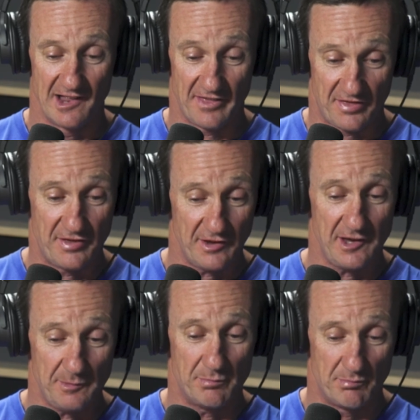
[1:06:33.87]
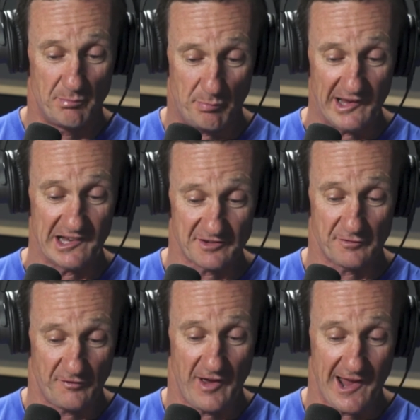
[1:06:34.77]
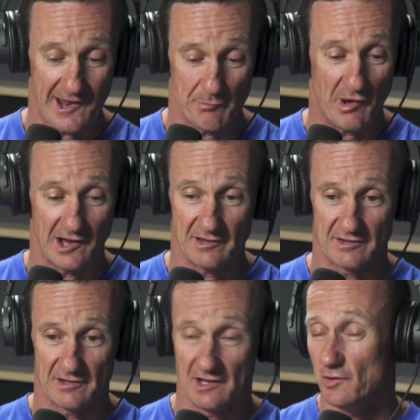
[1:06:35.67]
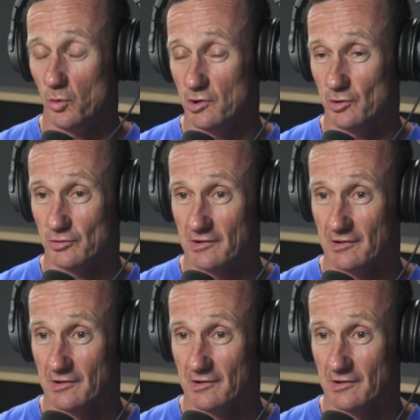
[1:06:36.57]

the biggest fan base in the world,